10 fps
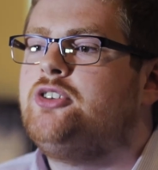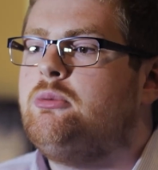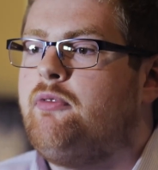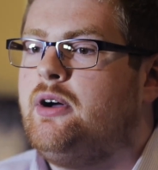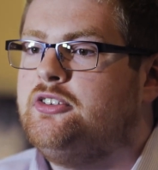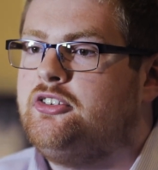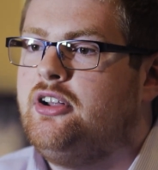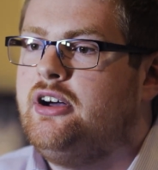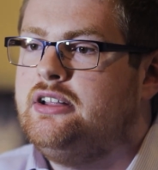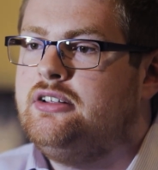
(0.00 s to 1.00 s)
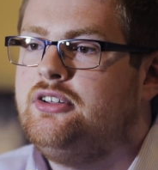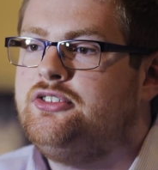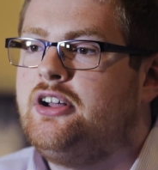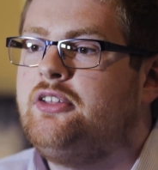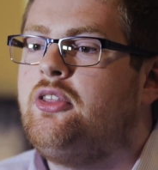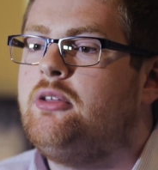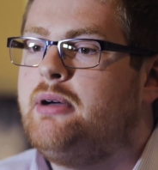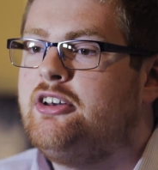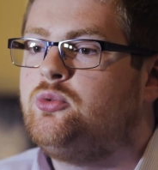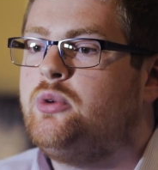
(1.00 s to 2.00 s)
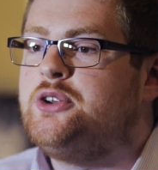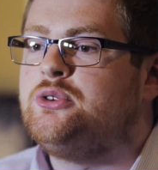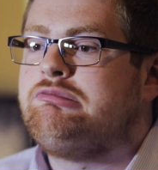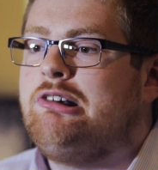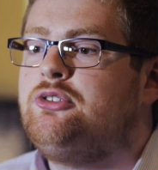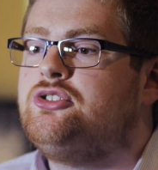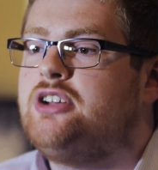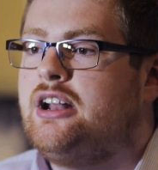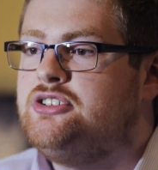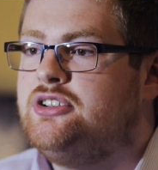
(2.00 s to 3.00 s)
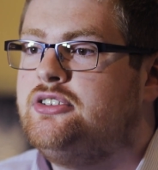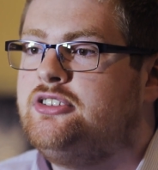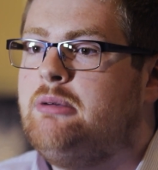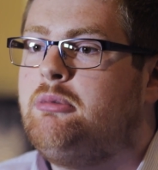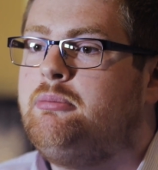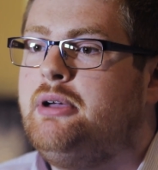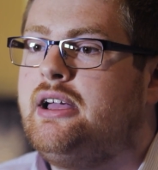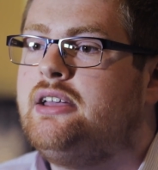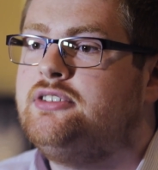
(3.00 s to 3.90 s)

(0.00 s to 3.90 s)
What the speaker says: supervisors and I decided that the best way to approach the challenges set by BAE